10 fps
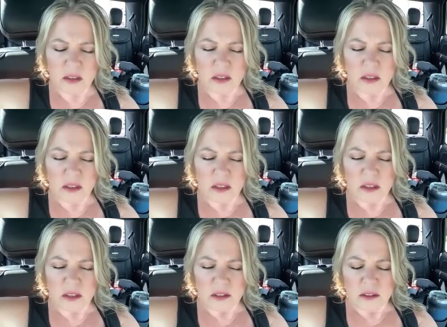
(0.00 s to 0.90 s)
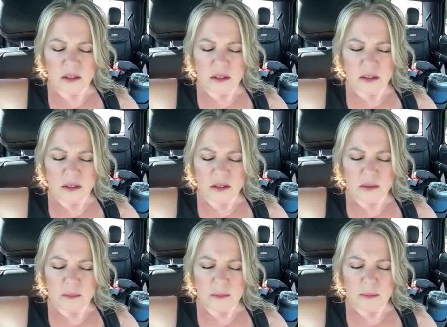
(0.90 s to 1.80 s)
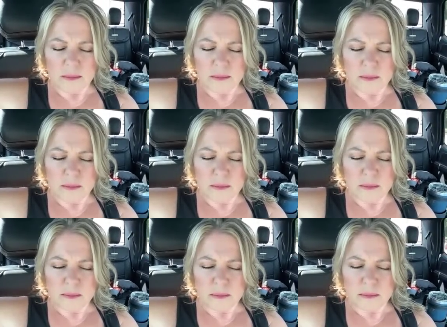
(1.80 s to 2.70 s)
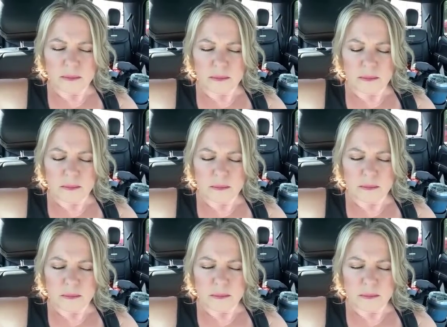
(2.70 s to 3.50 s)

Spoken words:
Nobody speaks.